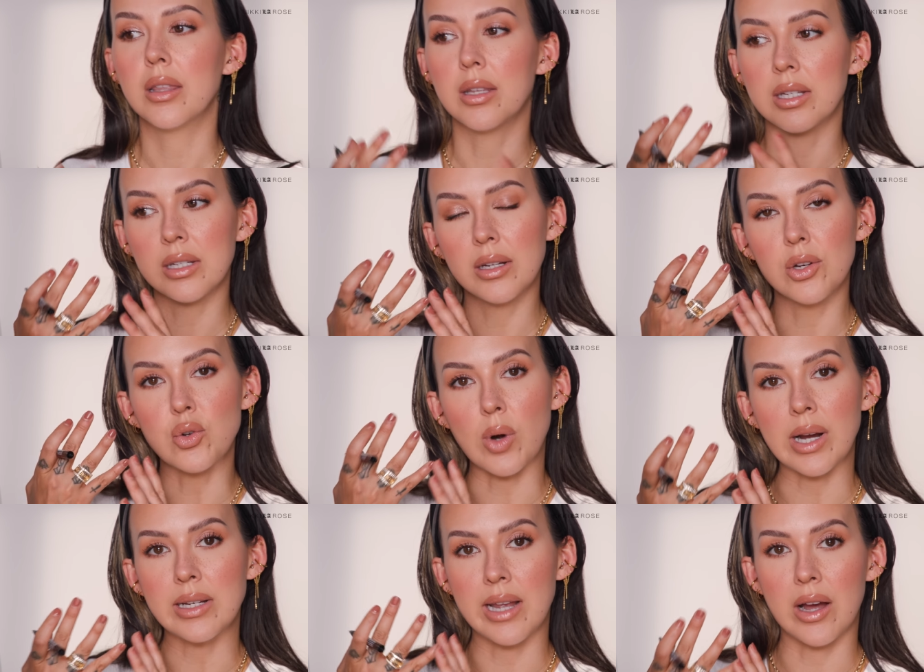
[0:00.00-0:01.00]
this is going to
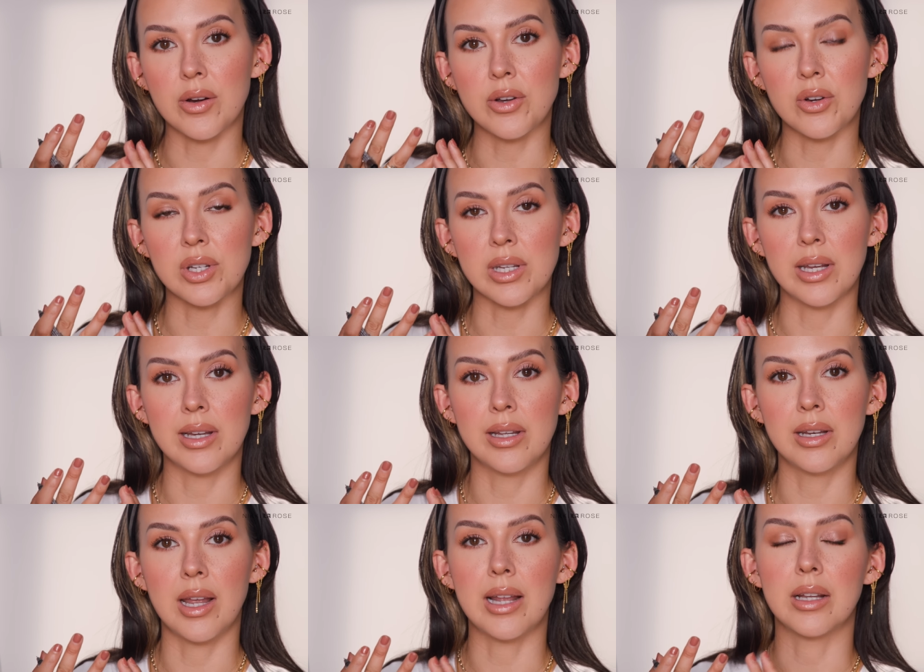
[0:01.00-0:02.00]
dry down on your
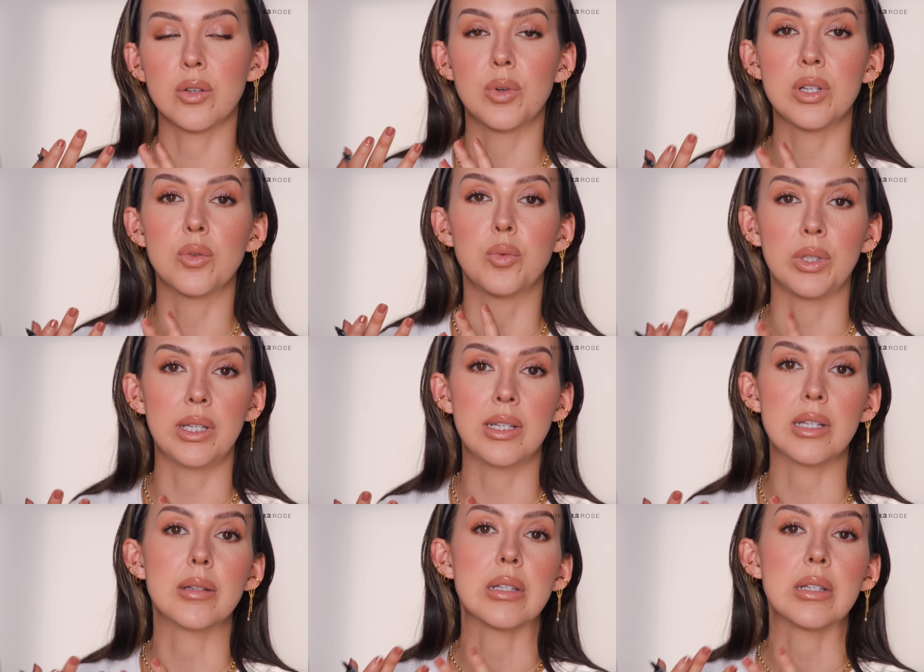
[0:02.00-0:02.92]
skin and it's going to really